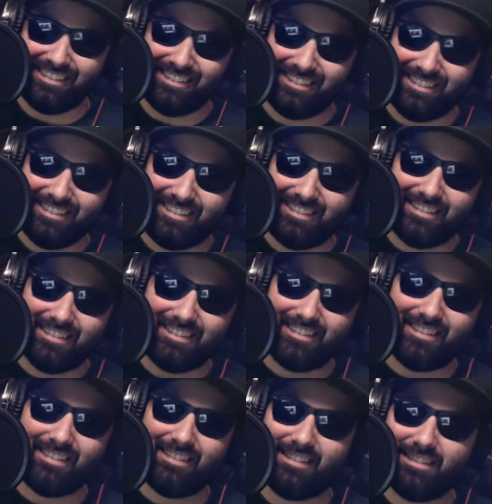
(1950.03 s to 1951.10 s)

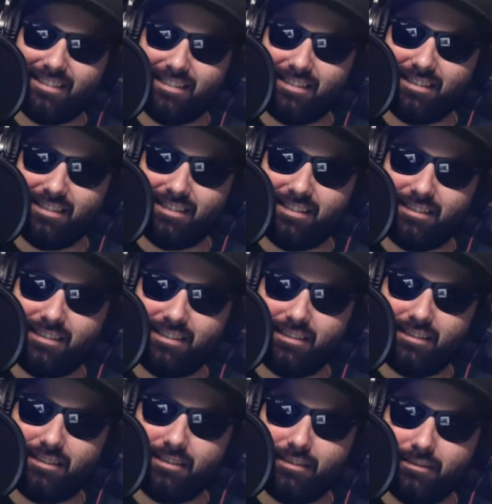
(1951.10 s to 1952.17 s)

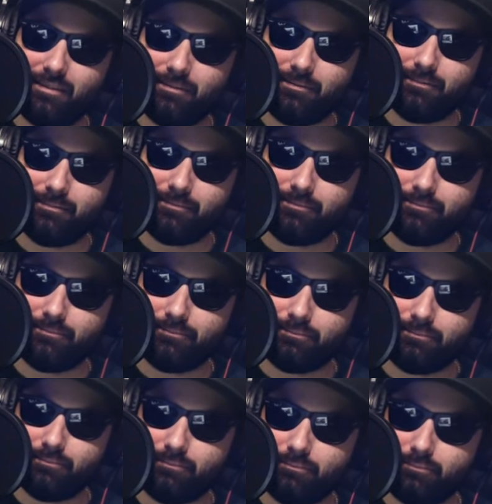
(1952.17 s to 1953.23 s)

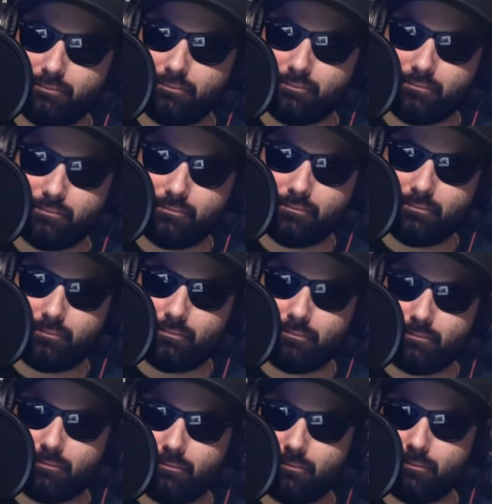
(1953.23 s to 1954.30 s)

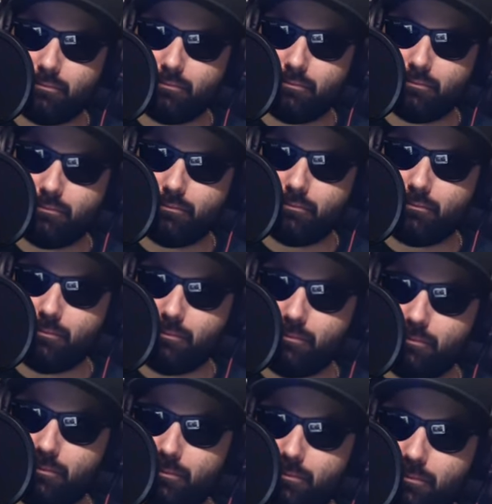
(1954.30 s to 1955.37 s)
This person isn't speaking.